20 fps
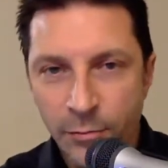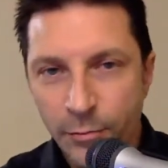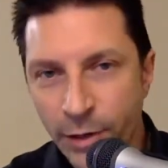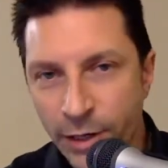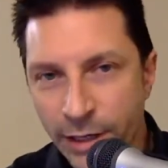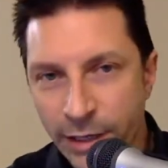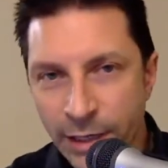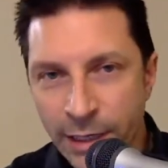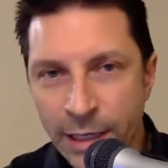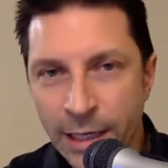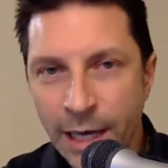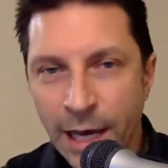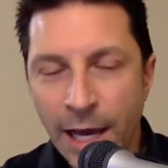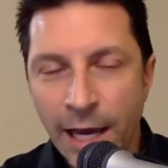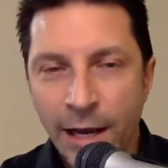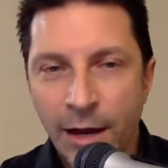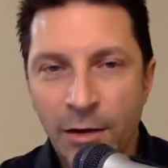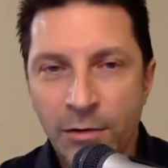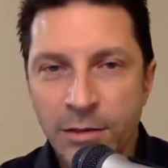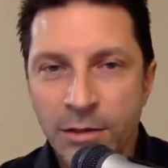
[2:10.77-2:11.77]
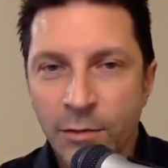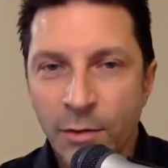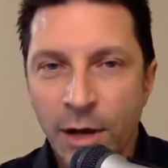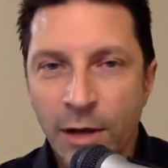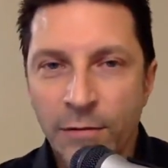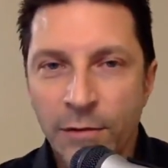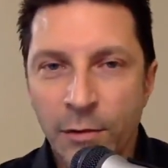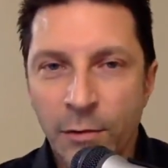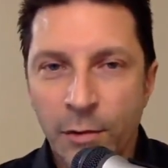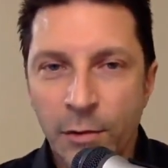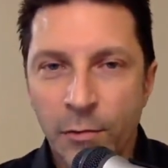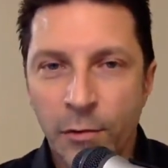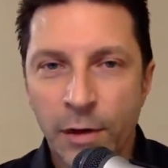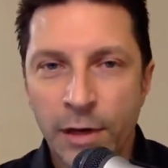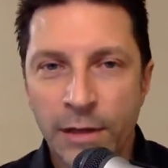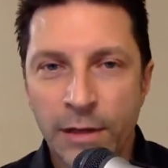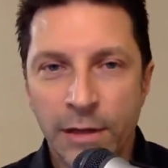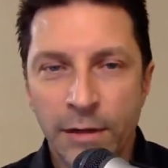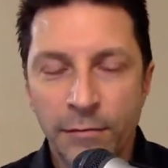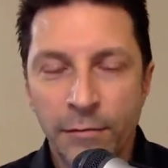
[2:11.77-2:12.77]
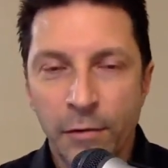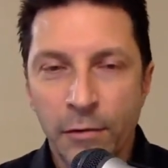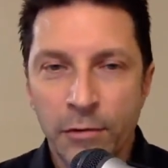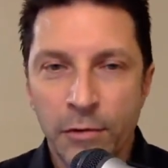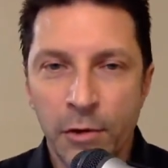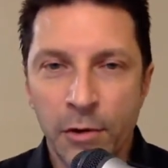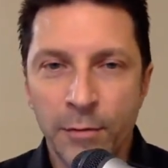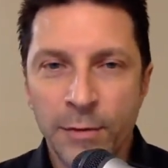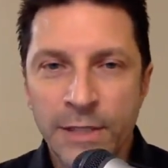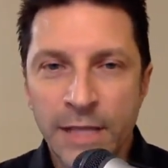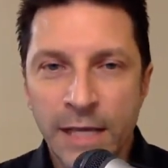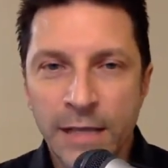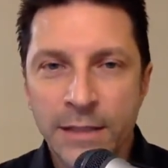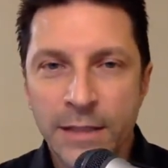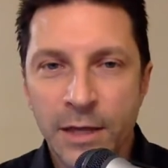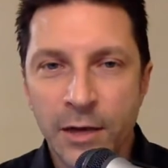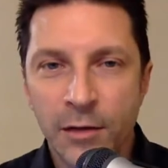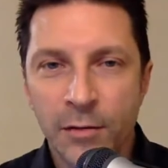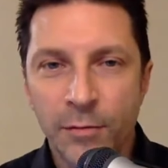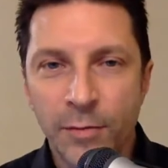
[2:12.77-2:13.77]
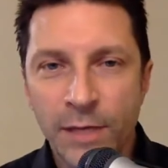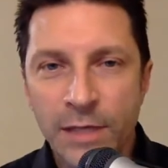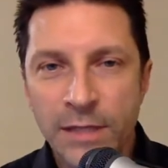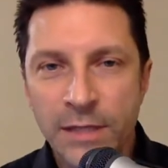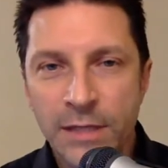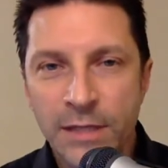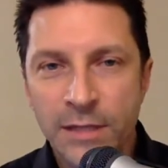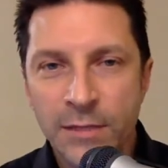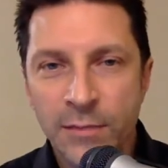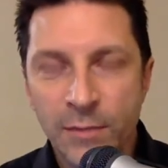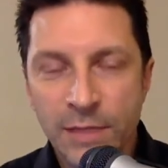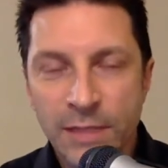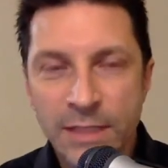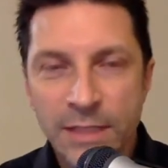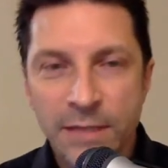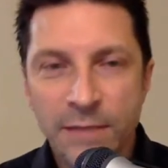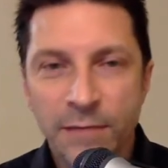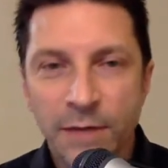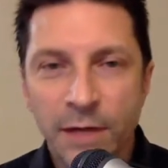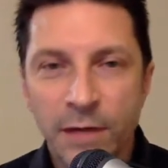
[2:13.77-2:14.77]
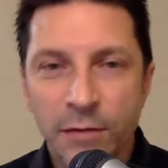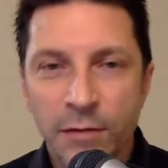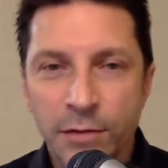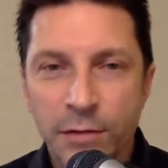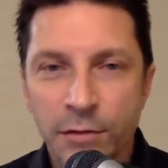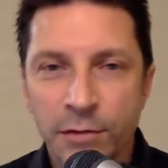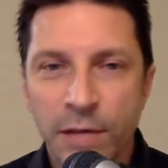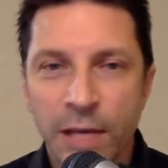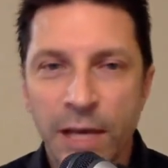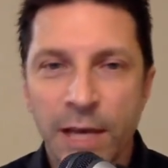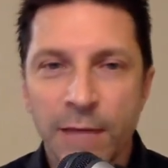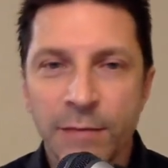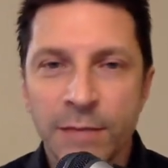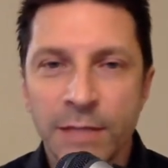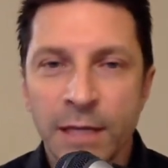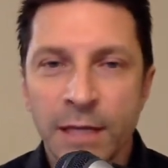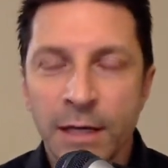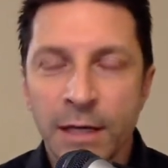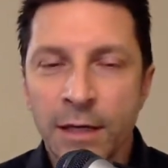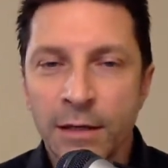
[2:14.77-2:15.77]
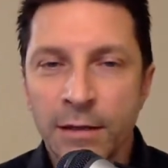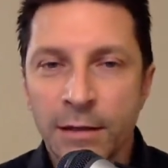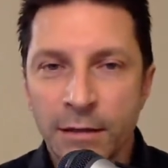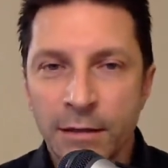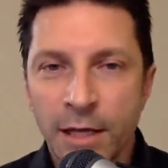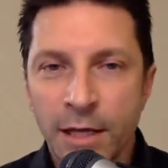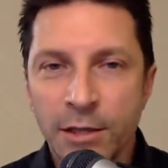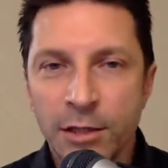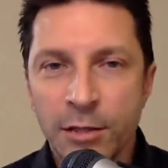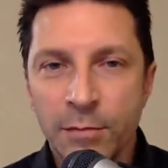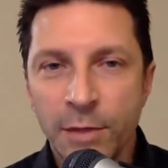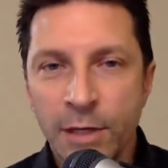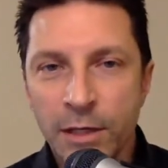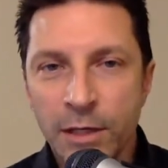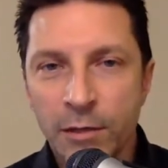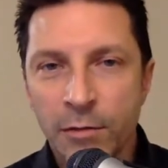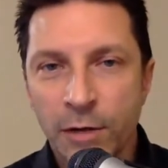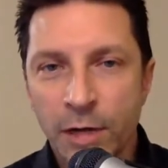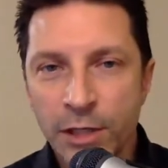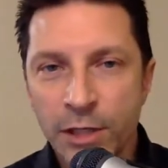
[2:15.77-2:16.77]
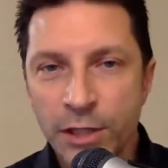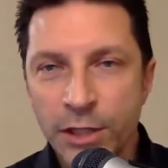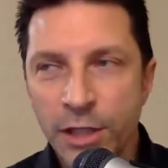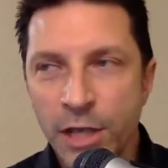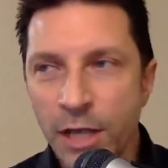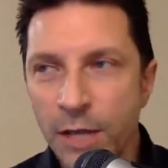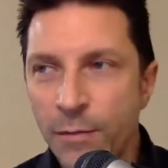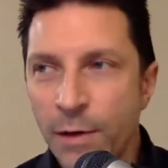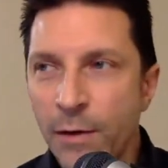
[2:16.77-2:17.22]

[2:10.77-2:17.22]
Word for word: But I also have to agree that if Oklahoma takes care of business, wins its final two games, that they should be in great shape.